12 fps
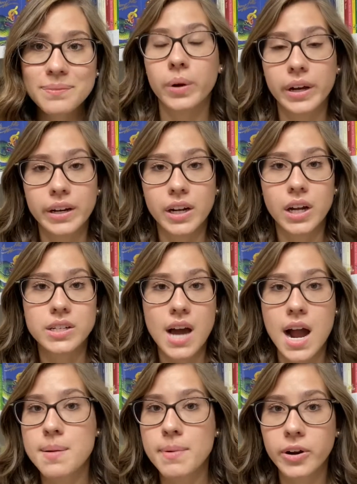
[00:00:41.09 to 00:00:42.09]
We're gonna
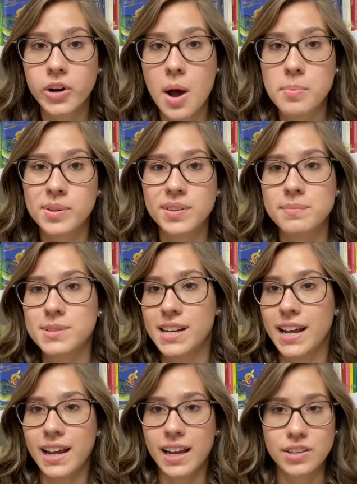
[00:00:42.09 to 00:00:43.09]
talk about a couple of them
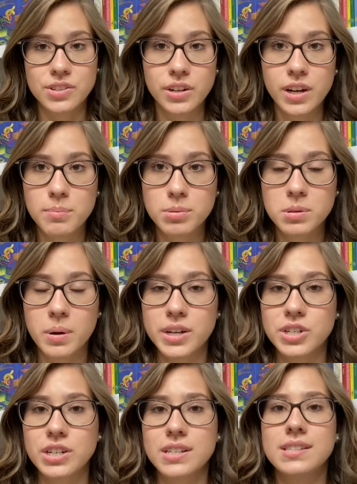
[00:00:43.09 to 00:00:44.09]
today, answer a couple
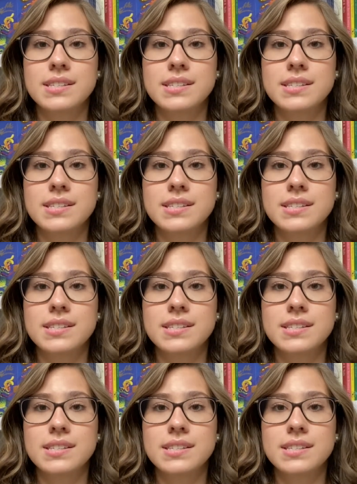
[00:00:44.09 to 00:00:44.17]
questions,